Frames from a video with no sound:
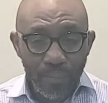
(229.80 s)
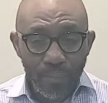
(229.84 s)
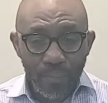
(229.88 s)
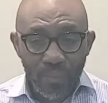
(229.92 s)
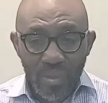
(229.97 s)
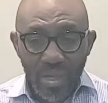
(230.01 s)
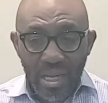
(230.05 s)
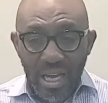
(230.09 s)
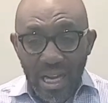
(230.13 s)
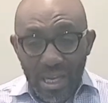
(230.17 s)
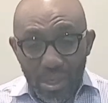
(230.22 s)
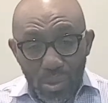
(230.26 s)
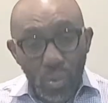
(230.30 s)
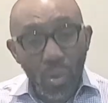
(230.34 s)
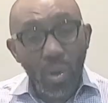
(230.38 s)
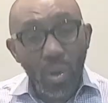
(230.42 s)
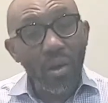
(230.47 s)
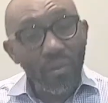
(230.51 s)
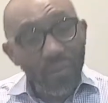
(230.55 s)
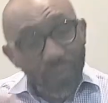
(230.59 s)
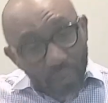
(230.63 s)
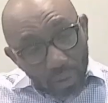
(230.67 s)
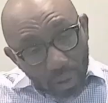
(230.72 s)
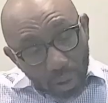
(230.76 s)
and to
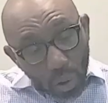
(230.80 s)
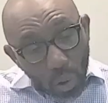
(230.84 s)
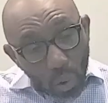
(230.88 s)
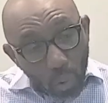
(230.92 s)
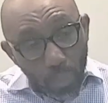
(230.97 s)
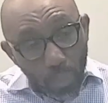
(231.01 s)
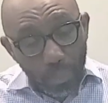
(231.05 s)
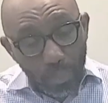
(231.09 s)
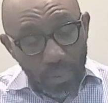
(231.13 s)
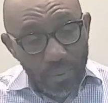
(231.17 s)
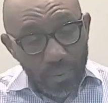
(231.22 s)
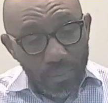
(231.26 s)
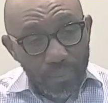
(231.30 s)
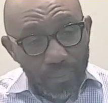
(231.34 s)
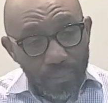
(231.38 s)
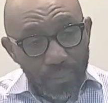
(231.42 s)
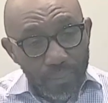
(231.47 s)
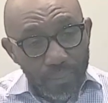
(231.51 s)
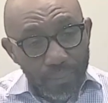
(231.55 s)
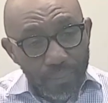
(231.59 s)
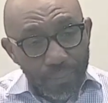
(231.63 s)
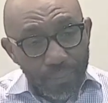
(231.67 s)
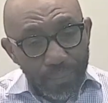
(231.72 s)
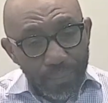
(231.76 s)
offer hope.
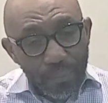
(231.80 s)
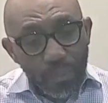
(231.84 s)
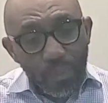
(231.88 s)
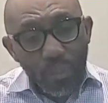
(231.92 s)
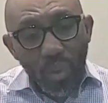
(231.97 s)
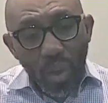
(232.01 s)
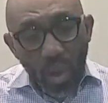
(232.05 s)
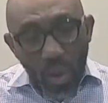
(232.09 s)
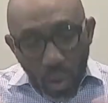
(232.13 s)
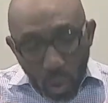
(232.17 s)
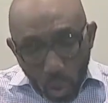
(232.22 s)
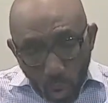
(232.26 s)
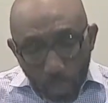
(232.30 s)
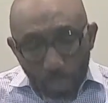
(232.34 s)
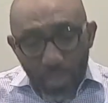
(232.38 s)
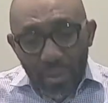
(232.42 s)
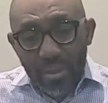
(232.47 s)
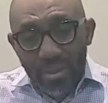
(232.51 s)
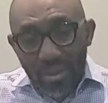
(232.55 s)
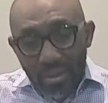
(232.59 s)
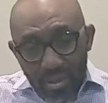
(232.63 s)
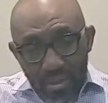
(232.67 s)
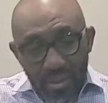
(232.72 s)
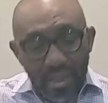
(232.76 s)
Hope in the
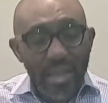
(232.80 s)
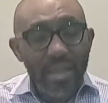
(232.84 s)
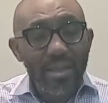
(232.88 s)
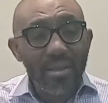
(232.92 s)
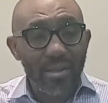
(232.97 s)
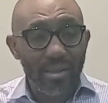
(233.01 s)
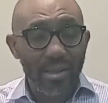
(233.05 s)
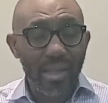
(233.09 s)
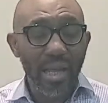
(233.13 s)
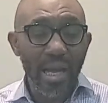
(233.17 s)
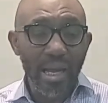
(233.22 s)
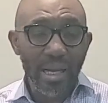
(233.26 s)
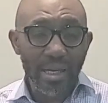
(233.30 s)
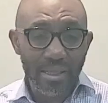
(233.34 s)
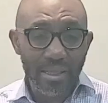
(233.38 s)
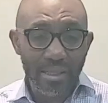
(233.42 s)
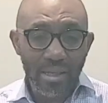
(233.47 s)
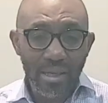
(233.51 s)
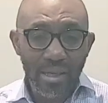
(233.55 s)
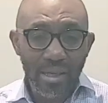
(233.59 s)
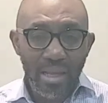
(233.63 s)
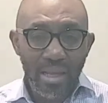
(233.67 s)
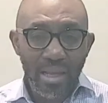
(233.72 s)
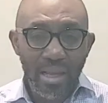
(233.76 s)
sense that
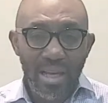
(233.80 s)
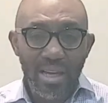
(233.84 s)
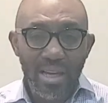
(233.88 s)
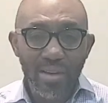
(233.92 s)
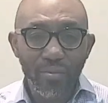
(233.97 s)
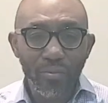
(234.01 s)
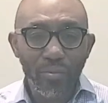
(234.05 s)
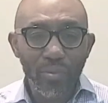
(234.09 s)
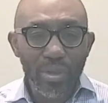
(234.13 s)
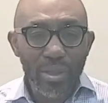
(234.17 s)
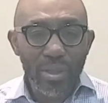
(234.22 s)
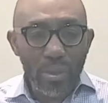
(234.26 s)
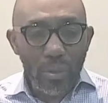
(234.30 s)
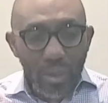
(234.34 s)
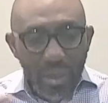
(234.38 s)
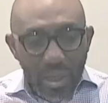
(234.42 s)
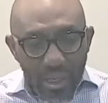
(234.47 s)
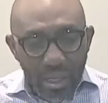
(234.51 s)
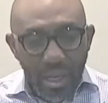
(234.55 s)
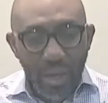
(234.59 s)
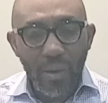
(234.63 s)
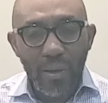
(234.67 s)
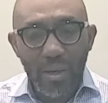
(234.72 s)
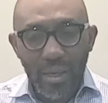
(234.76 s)
if we look at
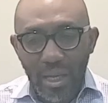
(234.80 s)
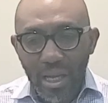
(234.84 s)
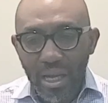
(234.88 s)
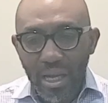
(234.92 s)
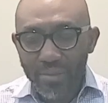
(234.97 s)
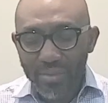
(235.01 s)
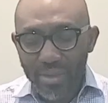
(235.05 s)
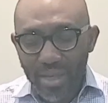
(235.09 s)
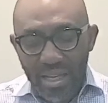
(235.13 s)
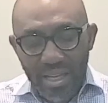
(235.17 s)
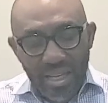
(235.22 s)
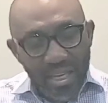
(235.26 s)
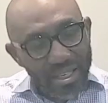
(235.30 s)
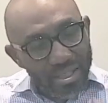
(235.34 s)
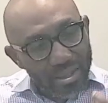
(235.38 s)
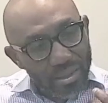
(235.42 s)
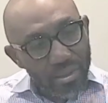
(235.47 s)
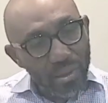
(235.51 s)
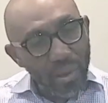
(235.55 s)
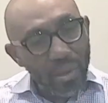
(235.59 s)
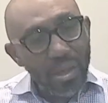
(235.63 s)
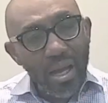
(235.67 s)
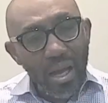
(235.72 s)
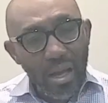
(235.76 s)
our lives and he's
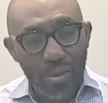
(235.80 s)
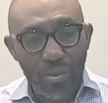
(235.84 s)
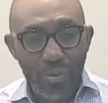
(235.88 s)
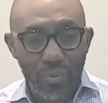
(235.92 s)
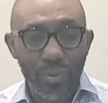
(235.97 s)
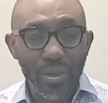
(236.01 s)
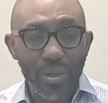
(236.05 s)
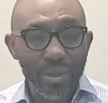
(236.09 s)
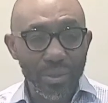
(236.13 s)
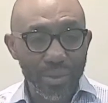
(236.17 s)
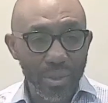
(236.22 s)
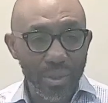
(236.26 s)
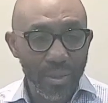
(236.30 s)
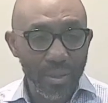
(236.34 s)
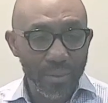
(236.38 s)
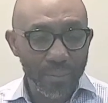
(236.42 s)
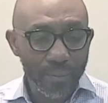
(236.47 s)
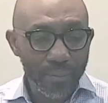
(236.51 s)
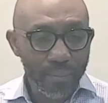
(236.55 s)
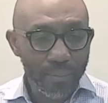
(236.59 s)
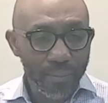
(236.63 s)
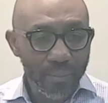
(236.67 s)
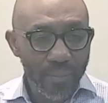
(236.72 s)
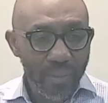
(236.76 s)
not our treasure,
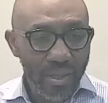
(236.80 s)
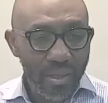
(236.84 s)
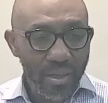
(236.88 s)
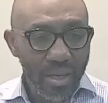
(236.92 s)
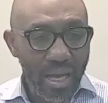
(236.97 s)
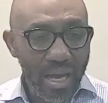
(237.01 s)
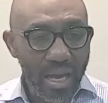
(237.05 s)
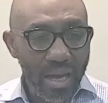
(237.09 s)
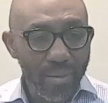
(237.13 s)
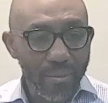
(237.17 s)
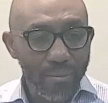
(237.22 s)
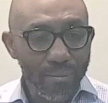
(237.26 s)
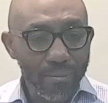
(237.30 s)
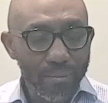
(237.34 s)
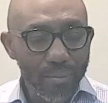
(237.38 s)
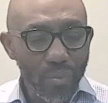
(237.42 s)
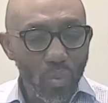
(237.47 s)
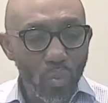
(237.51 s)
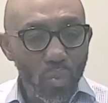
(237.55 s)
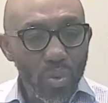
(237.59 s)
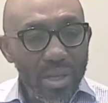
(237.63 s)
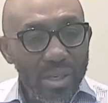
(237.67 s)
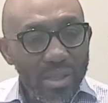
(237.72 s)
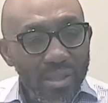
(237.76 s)

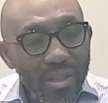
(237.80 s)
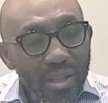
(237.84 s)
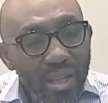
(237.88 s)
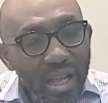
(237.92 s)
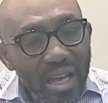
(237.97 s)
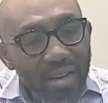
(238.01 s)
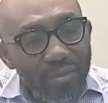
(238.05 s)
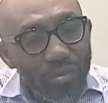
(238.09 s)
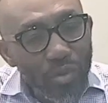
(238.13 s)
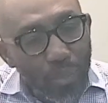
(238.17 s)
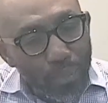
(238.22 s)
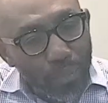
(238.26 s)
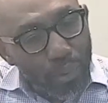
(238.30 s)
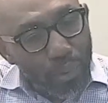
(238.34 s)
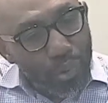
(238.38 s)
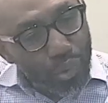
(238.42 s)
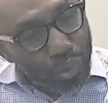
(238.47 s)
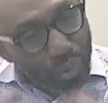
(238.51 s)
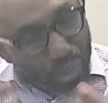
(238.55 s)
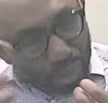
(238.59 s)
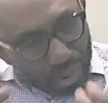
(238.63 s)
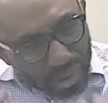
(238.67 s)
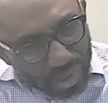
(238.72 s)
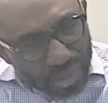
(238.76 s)
we still have the
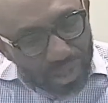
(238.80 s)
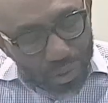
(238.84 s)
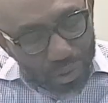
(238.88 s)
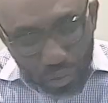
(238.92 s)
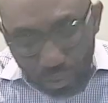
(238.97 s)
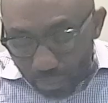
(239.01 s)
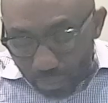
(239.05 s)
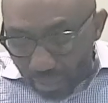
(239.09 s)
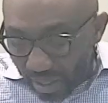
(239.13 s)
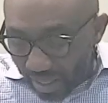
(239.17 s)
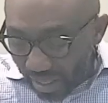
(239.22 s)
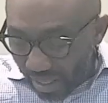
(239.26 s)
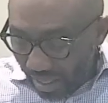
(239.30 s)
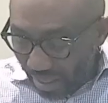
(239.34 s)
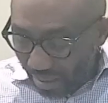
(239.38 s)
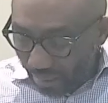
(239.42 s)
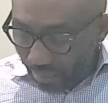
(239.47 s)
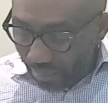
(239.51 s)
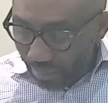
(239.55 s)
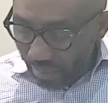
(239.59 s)
opportunity to make him